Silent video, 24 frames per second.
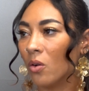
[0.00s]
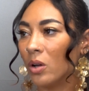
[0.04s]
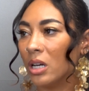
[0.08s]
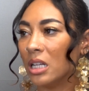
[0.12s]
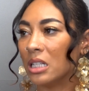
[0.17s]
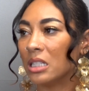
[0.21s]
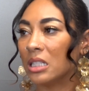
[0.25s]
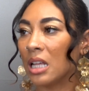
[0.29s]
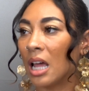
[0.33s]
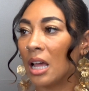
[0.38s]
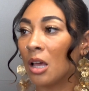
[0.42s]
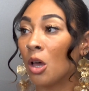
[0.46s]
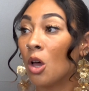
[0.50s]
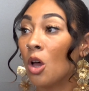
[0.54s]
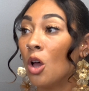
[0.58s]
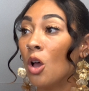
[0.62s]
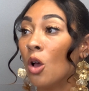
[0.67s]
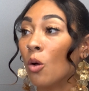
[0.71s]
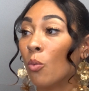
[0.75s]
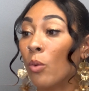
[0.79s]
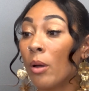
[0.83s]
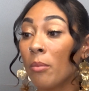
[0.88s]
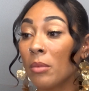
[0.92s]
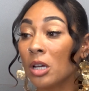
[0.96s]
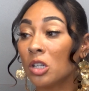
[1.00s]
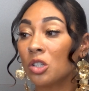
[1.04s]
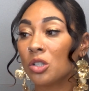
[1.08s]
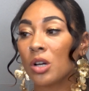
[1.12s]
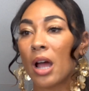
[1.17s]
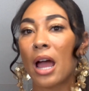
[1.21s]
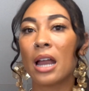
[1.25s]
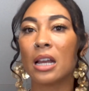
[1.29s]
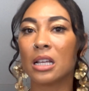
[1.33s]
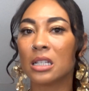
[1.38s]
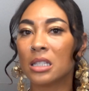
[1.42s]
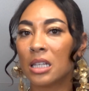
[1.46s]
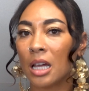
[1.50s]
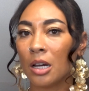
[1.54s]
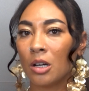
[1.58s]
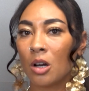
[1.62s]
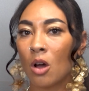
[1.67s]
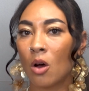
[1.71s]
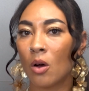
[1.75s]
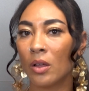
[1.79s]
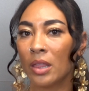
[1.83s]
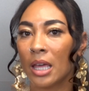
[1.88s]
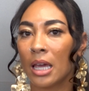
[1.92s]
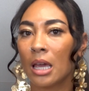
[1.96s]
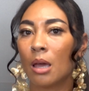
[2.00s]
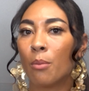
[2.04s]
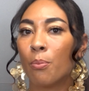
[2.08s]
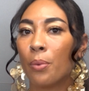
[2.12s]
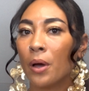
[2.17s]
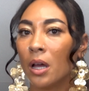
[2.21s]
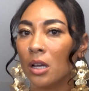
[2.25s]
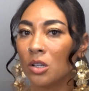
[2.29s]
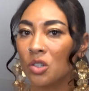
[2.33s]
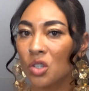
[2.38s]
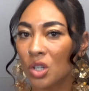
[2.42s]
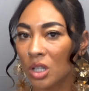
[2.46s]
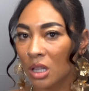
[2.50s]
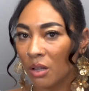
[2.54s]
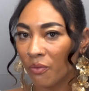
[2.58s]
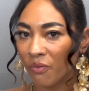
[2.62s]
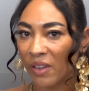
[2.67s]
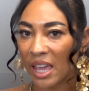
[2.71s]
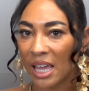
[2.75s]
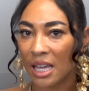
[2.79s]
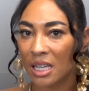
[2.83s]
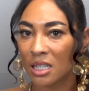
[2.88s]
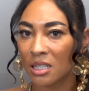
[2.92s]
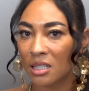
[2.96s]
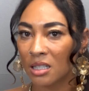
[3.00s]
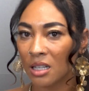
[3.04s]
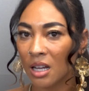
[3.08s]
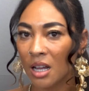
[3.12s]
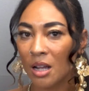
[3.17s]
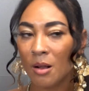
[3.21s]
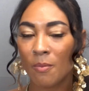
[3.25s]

And it's like, women try to say no and they get punched in the face.